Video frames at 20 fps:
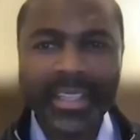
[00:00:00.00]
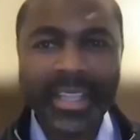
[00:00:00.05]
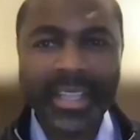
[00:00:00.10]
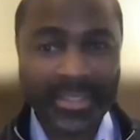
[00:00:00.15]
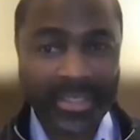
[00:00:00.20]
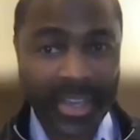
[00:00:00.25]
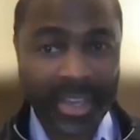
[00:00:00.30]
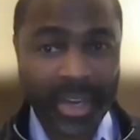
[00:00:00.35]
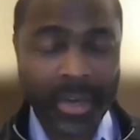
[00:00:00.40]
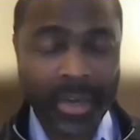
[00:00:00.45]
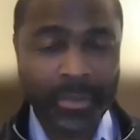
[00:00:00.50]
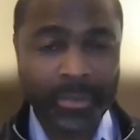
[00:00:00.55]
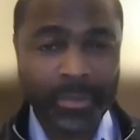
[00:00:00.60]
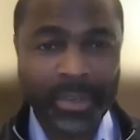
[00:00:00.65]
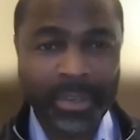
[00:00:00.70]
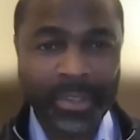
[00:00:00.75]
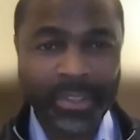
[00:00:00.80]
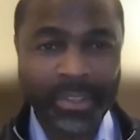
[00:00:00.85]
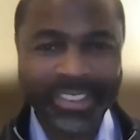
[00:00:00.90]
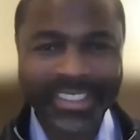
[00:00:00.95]
That's all,
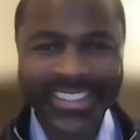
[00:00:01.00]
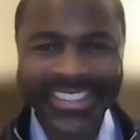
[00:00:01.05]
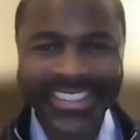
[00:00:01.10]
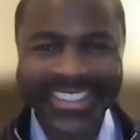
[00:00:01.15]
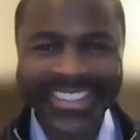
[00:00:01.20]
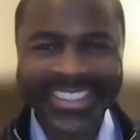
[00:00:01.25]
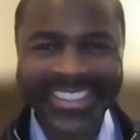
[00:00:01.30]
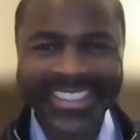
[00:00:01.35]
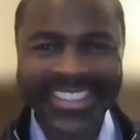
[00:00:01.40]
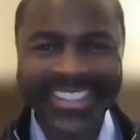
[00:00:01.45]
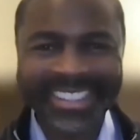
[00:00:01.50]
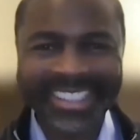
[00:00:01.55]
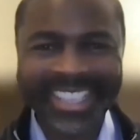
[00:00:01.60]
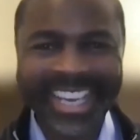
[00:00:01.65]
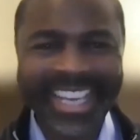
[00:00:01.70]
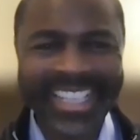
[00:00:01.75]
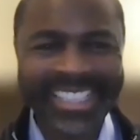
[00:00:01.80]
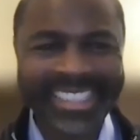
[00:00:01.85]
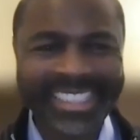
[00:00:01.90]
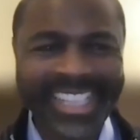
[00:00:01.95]
folks. See
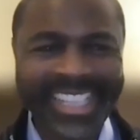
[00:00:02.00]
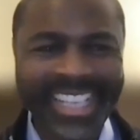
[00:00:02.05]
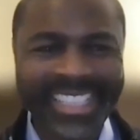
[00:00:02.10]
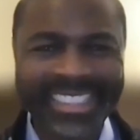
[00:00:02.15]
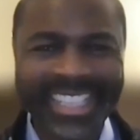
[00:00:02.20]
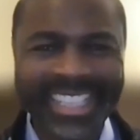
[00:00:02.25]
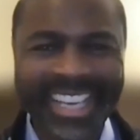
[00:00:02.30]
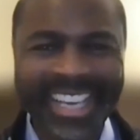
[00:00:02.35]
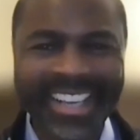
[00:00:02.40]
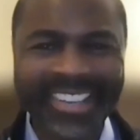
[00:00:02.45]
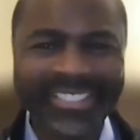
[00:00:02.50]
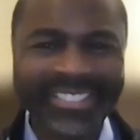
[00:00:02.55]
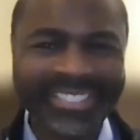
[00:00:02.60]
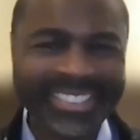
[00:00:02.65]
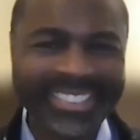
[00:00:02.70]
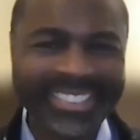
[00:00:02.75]
you guys next time.